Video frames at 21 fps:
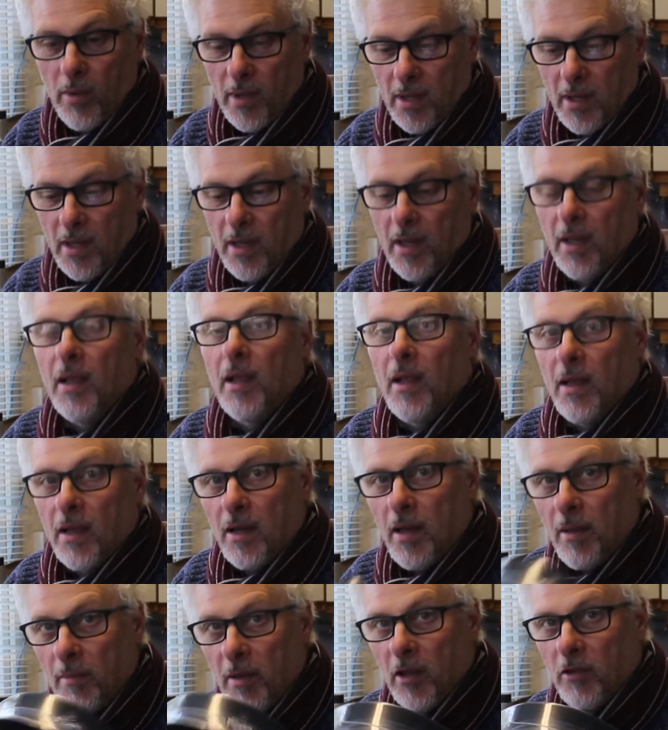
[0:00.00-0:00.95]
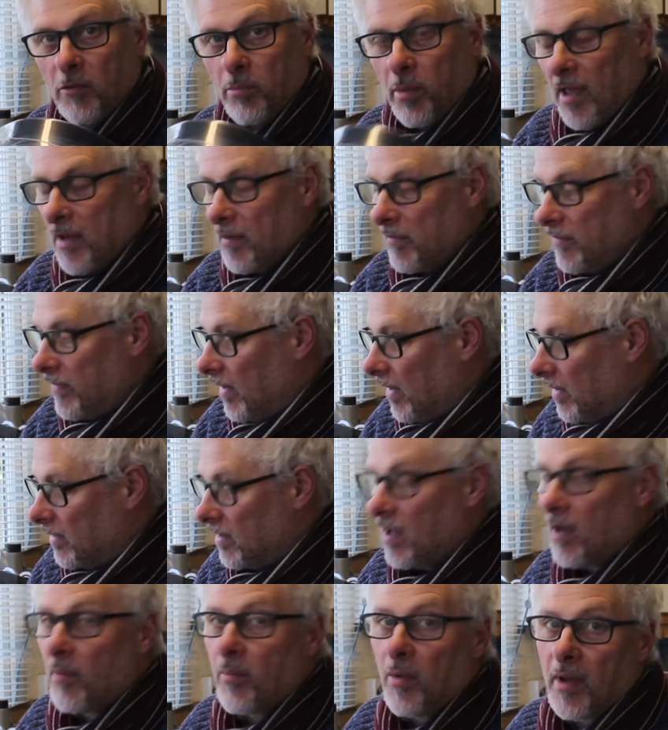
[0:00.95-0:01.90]
uh, let me explain
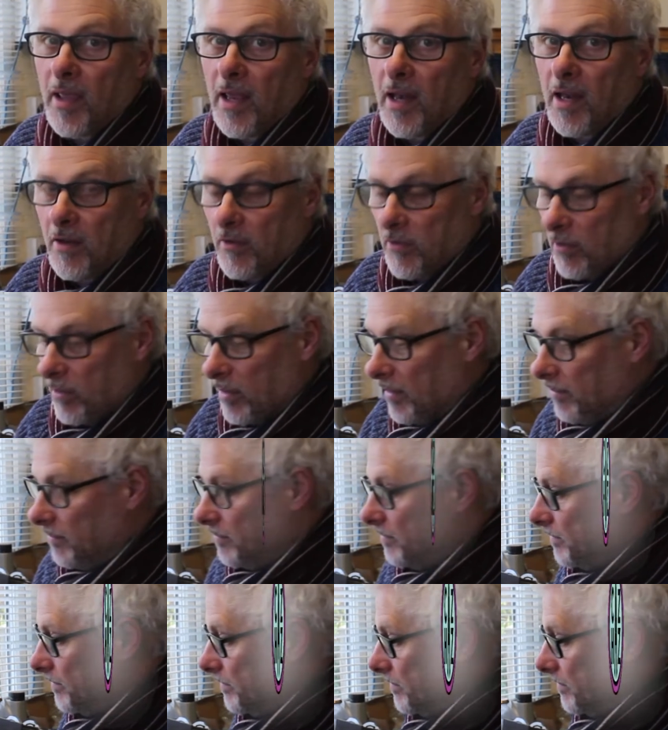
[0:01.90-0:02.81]
further and we'll get into it. And